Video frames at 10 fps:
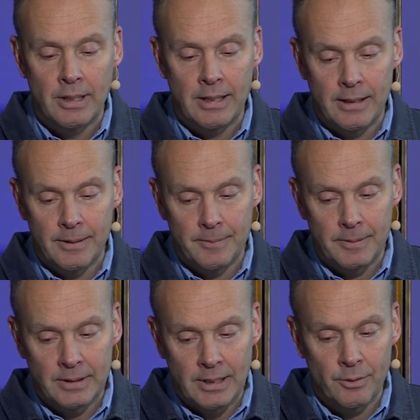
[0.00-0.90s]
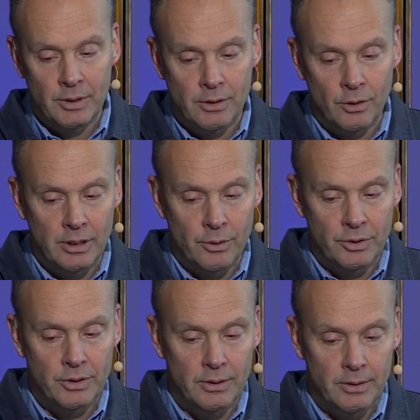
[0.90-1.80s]
And now the dollar
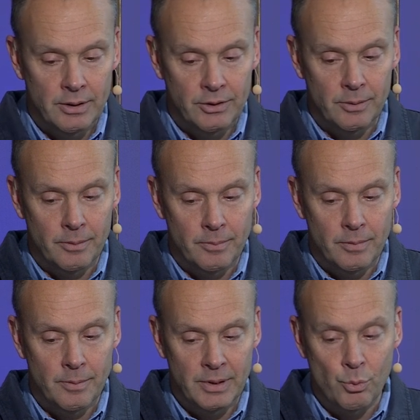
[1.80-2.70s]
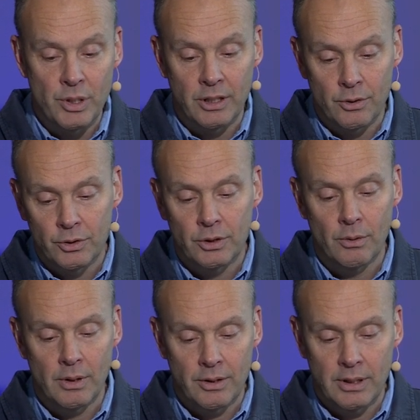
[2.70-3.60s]
is a bit weaker,
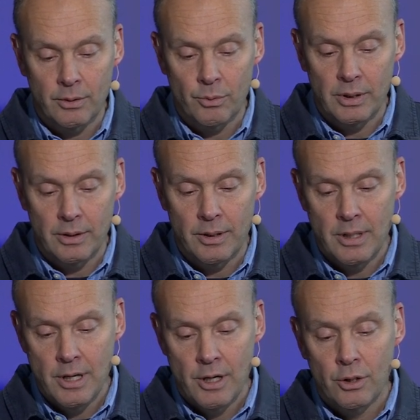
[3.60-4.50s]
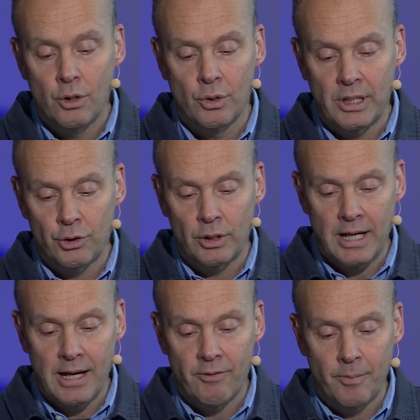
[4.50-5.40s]
so I think we're could actually
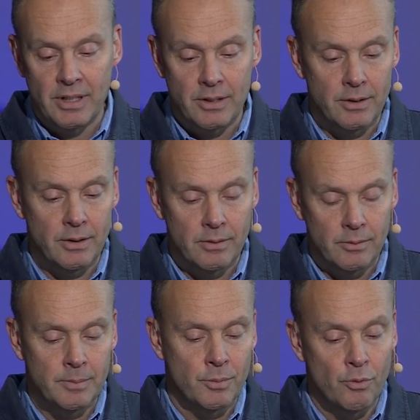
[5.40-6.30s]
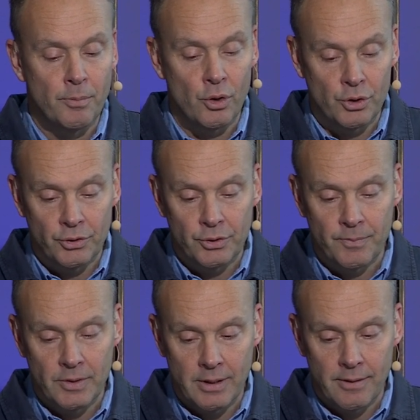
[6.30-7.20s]
have a bit improved margins
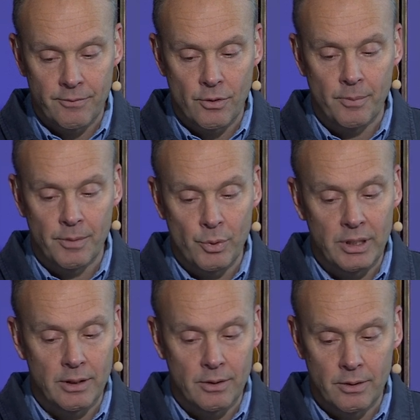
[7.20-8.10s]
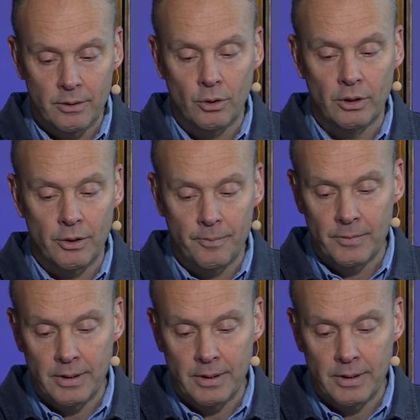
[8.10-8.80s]
from a weaker dollar.